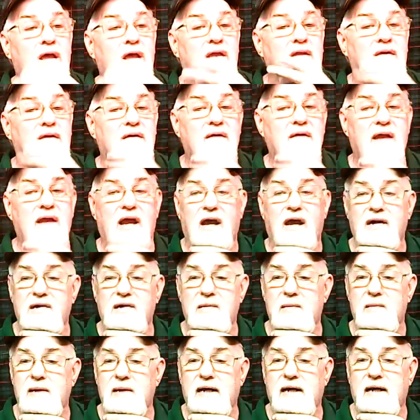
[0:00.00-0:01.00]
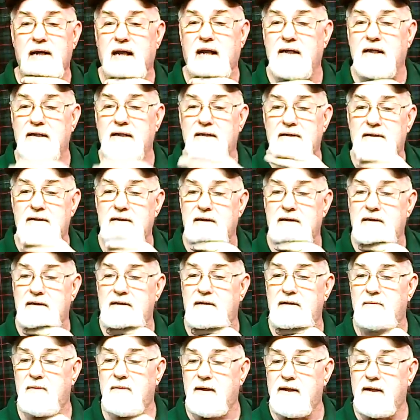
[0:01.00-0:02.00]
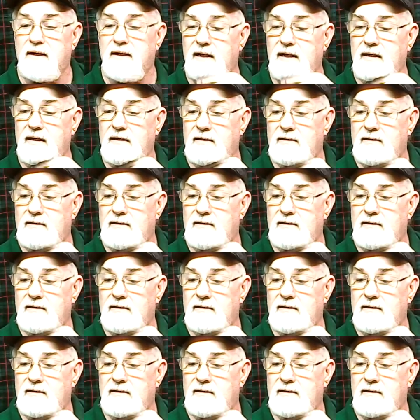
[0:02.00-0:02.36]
Oh yeah, I don't mind that.